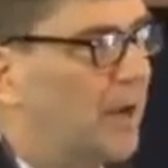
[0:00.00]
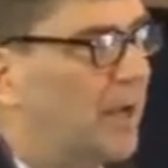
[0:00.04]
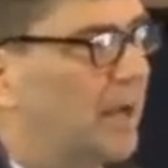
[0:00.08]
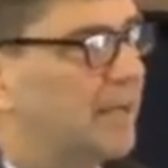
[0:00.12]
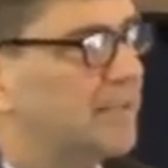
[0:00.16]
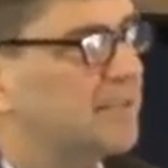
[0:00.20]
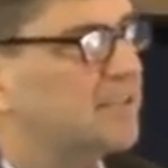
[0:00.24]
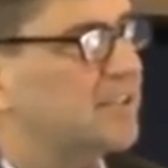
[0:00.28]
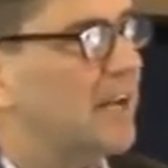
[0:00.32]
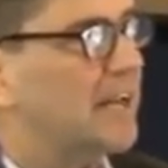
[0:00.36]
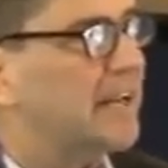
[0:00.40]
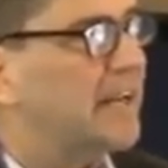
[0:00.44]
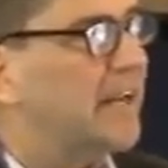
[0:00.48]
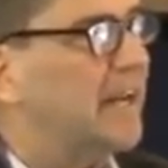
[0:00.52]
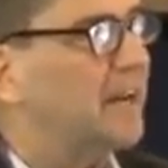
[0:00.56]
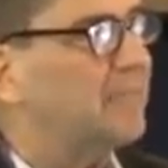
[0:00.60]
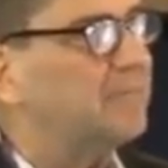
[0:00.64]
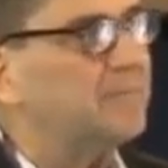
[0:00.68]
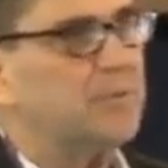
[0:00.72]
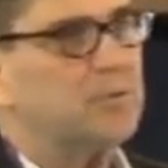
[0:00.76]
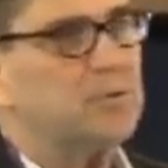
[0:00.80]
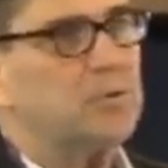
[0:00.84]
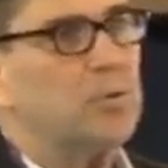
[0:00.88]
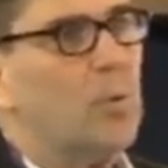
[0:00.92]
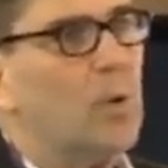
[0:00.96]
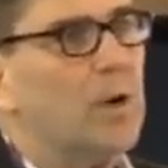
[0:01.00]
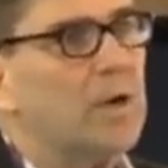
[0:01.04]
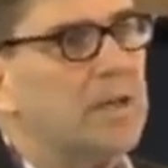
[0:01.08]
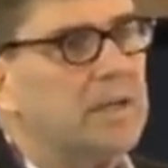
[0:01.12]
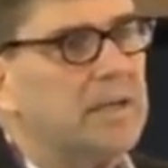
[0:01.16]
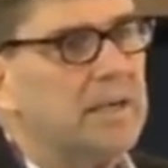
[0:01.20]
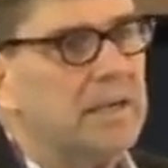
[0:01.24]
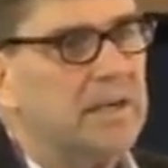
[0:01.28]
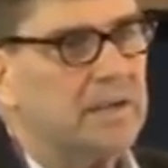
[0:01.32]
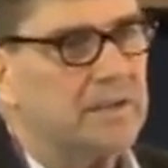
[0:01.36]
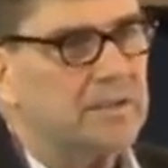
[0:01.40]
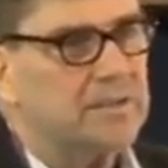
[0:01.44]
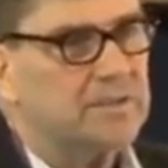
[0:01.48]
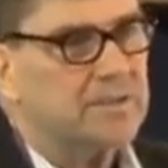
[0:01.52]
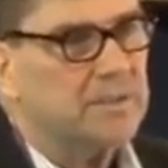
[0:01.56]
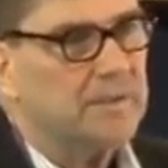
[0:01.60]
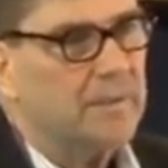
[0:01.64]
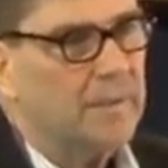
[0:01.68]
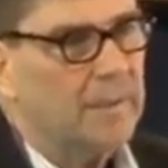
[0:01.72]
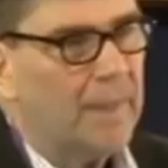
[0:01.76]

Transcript: It's like after twenty years,